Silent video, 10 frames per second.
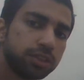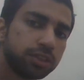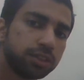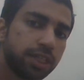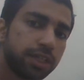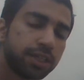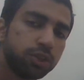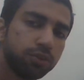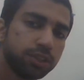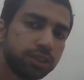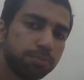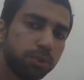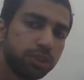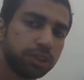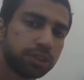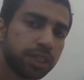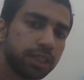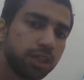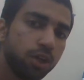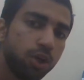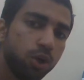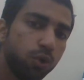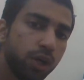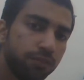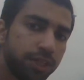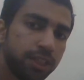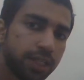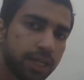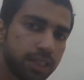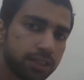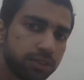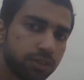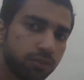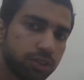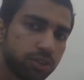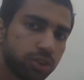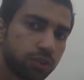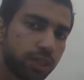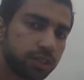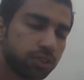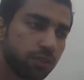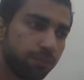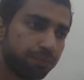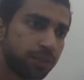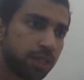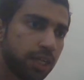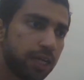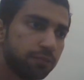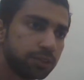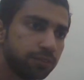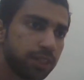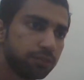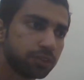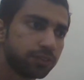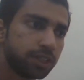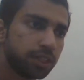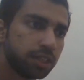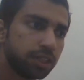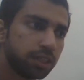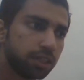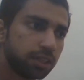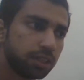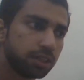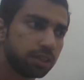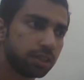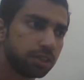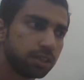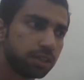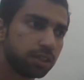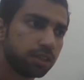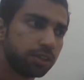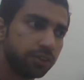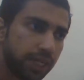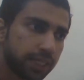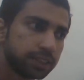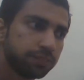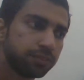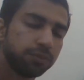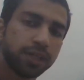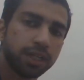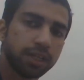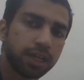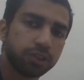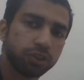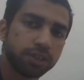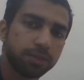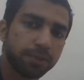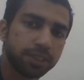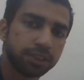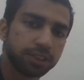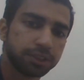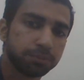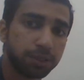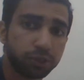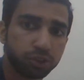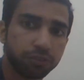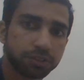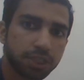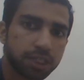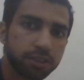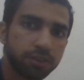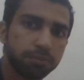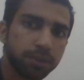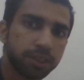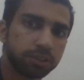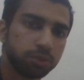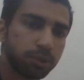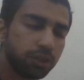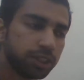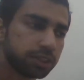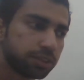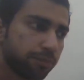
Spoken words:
directly towards the Polish striker, who were winning the headers once or twice. So it was very reactive the way Ancelotti made the changes, but he should have started with Milik, to be honest.